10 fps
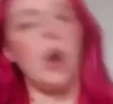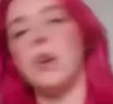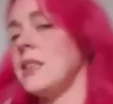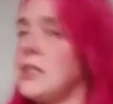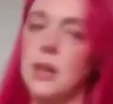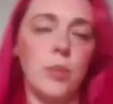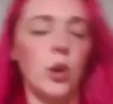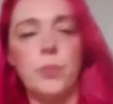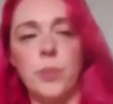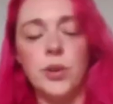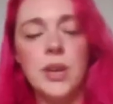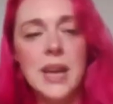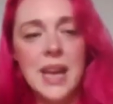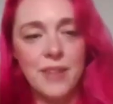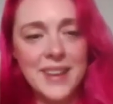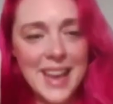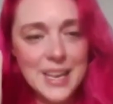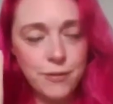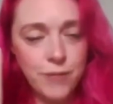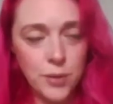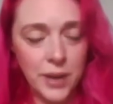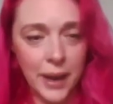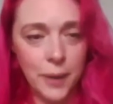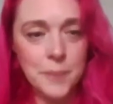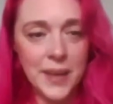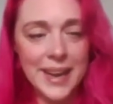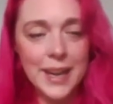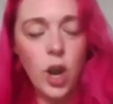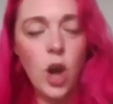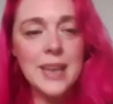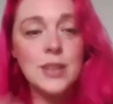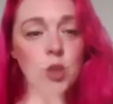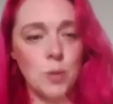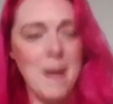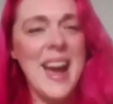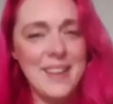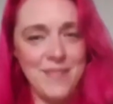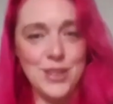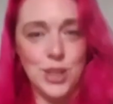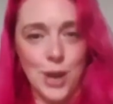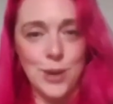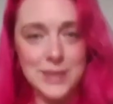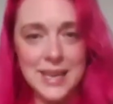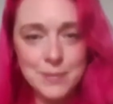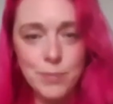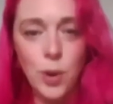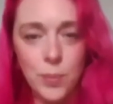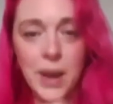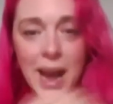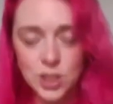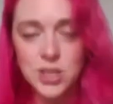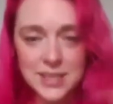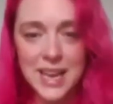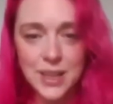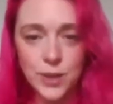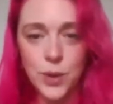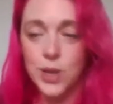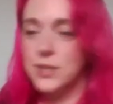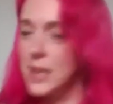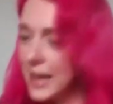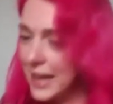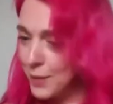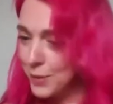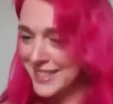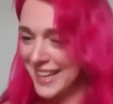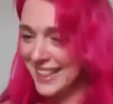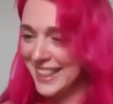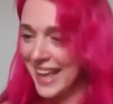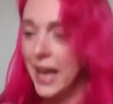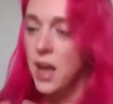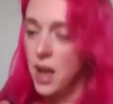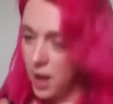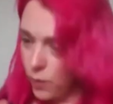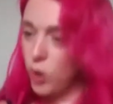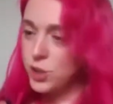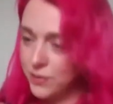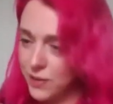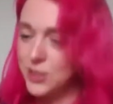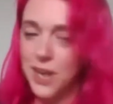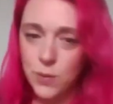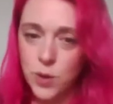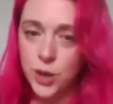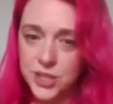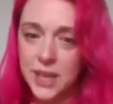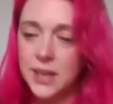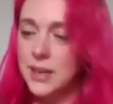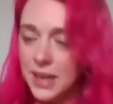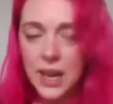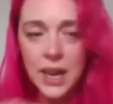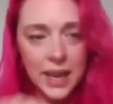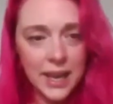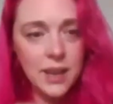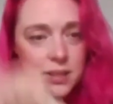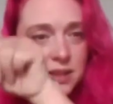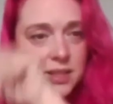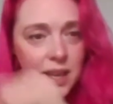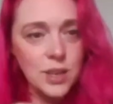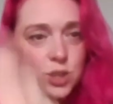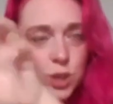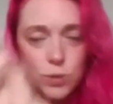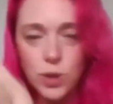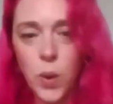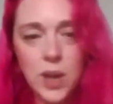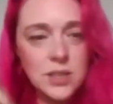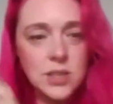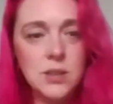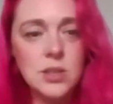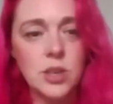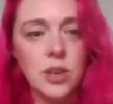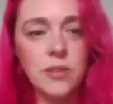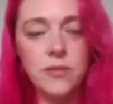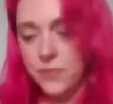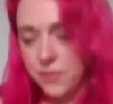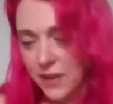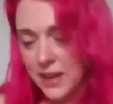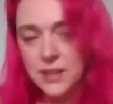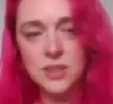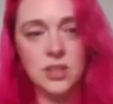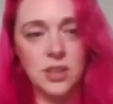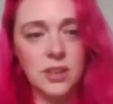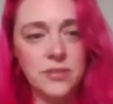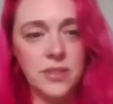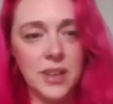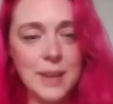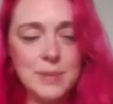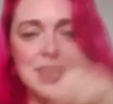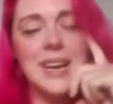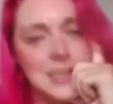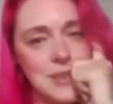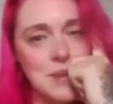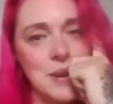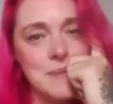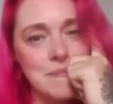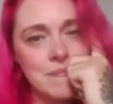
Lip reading: can't sit still, bored. If I get his phone out and I log into my videos, his mum actually saying the words, he would sit there, watch the video, nodding, click the things, do the quiz, do the stuff, fill in the stuff. And I'm sat next to him going,